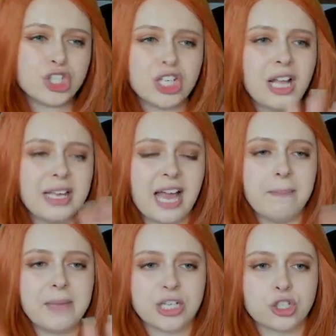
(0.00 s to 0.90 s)
to like
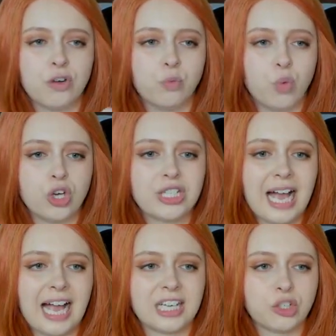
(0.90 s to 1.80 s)
get a mixture of wood
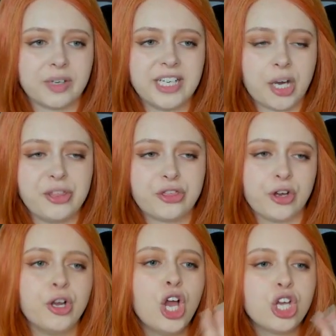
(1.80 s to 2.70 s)
and green going
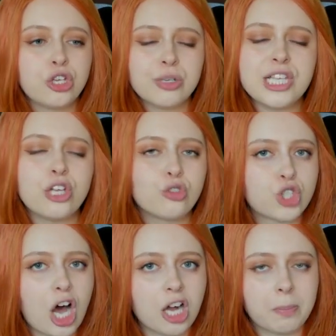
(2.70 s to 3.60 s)
through. Using those
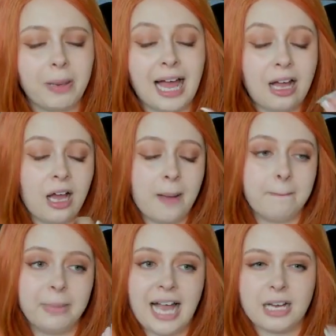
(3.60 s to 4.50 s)
dark
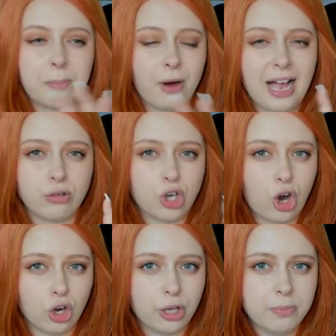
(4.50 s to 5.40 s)
black brown
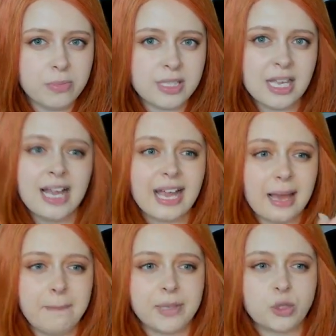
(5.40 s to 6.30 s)
columns
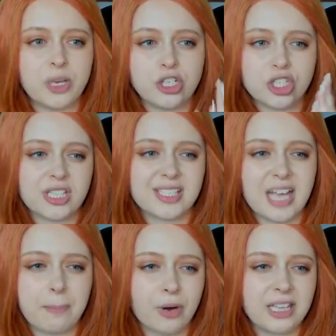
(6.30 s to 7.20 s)
in between just to
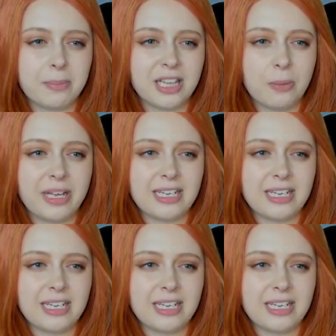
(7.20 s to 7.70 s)
separate them a little bit